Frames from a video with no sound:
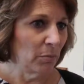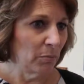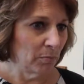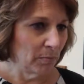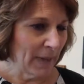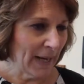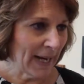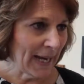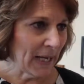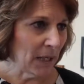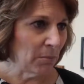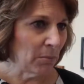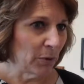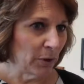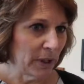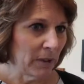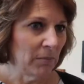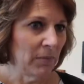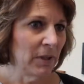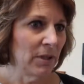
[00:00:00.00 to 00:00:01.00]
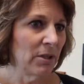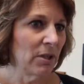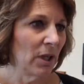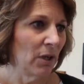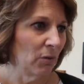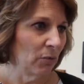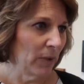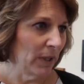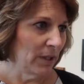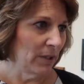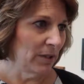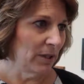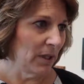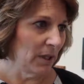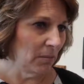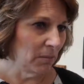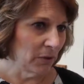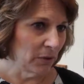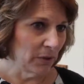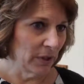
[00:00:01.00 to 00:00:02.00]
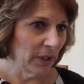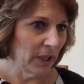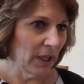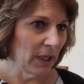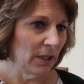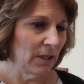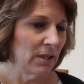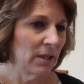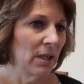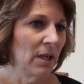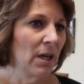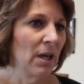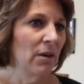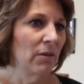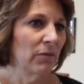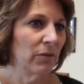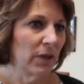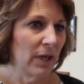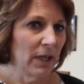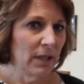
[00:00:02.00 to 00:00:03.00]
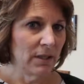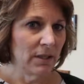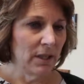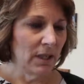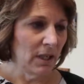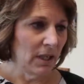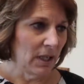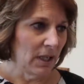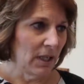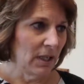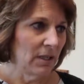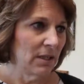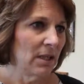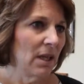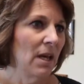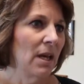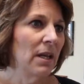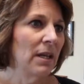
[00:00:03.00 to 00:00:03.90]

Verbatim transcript: by appointment on Wednesday mornings for STDs.